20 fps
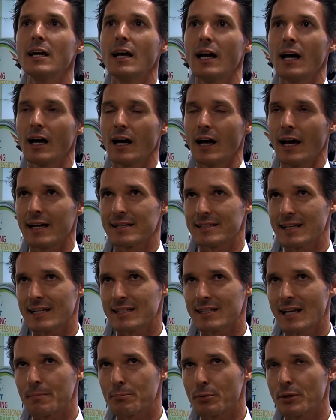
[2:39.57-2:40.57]
as I
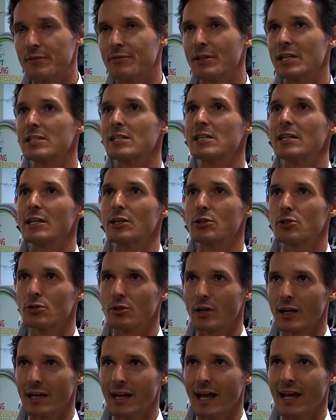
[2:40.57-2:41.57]
said previously, to
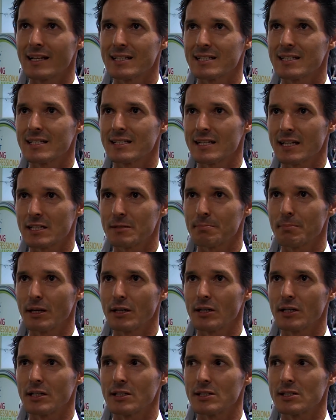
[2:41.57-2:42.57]
enhance this
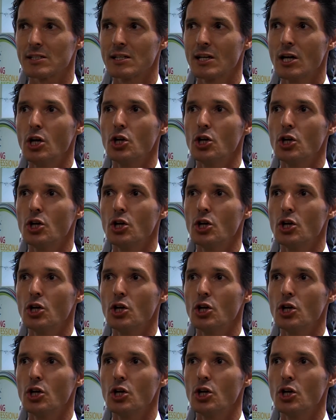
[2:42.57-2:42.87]
experience.